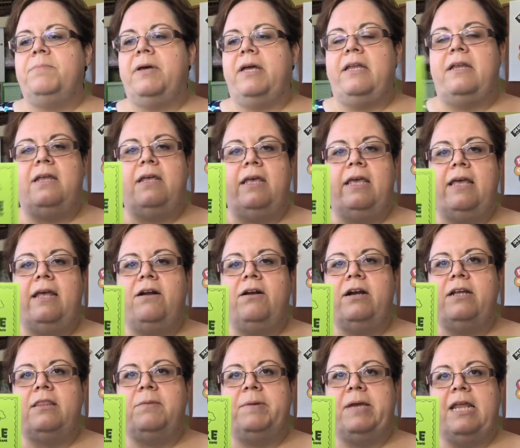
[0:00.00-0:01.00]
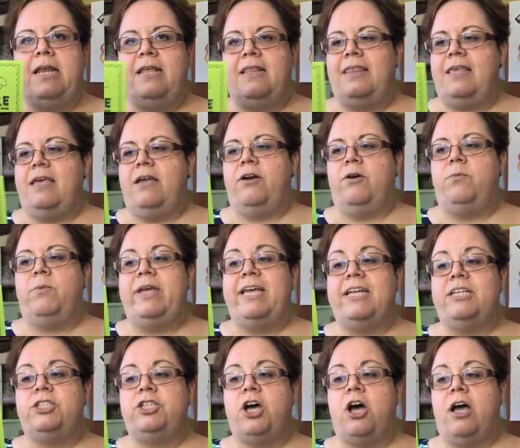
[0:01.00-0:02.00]
But here at the beginning of the year, we
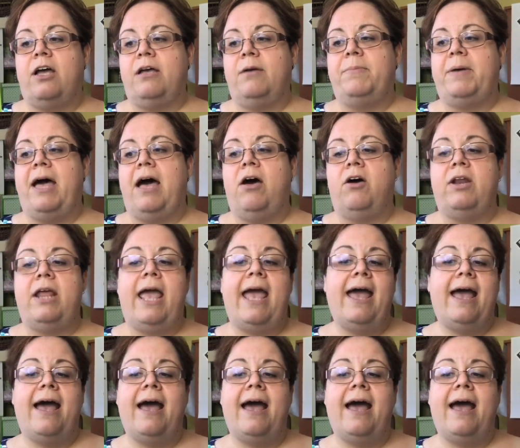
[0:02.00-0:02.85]
can talk about